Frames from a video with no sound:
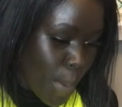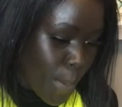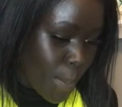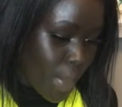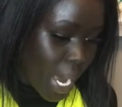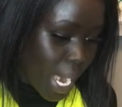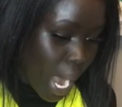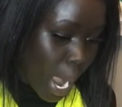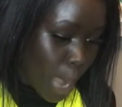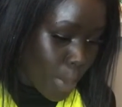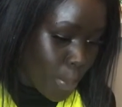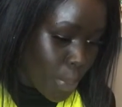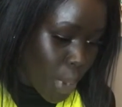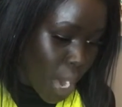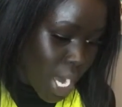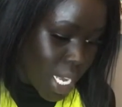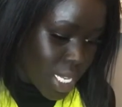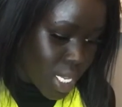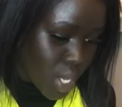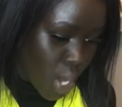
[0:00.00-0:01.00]
but I
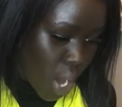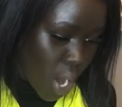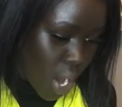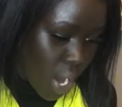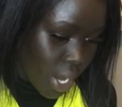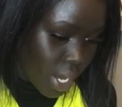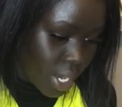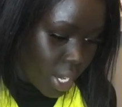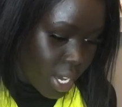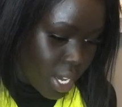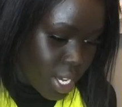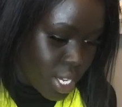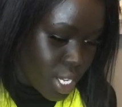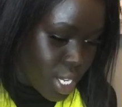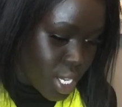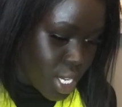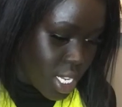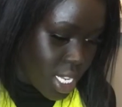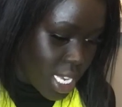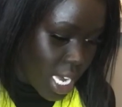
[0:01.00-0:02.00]
press on
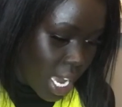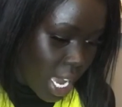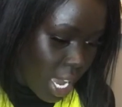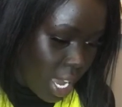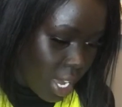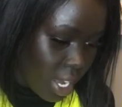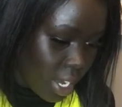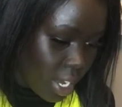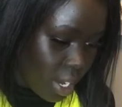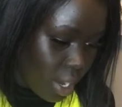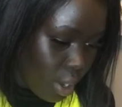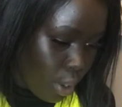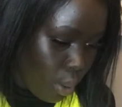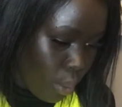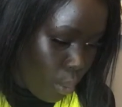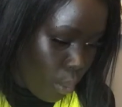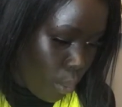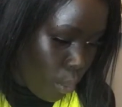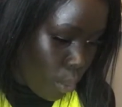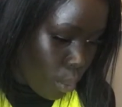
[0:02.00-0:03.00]
to take
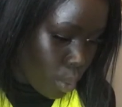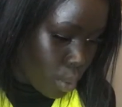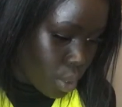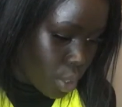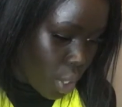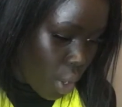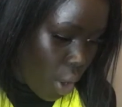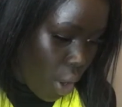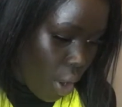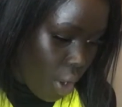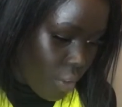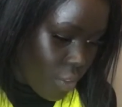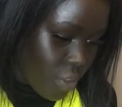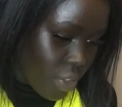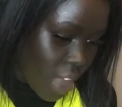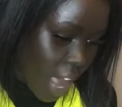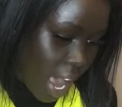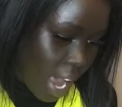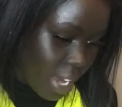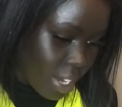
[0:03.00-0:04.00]
hold of
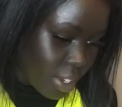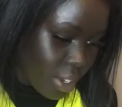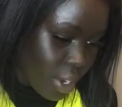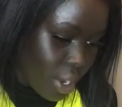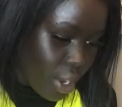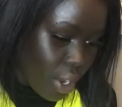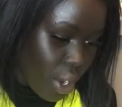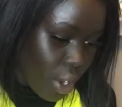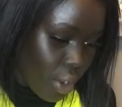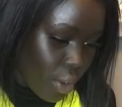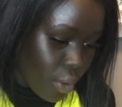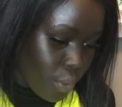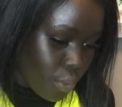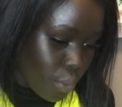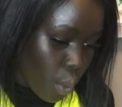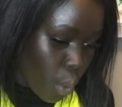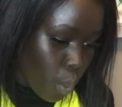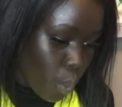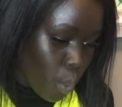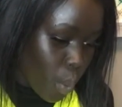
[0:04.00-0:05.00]
that
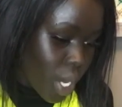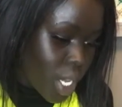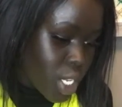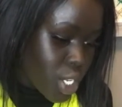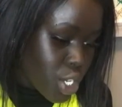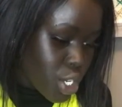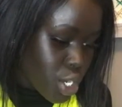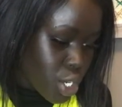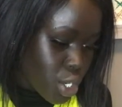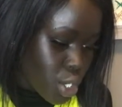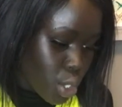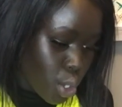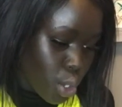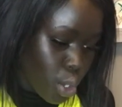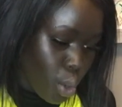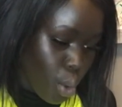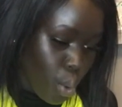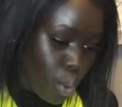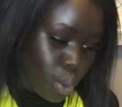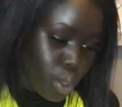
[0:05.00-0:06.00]
for which took
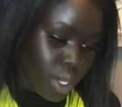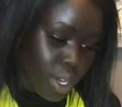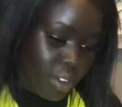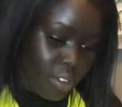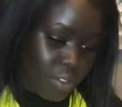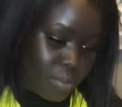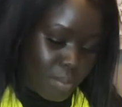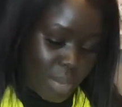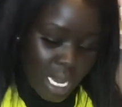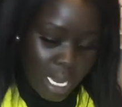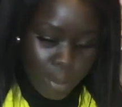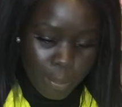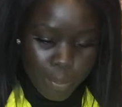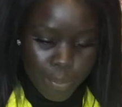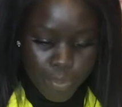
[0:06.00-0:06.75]
hold of me.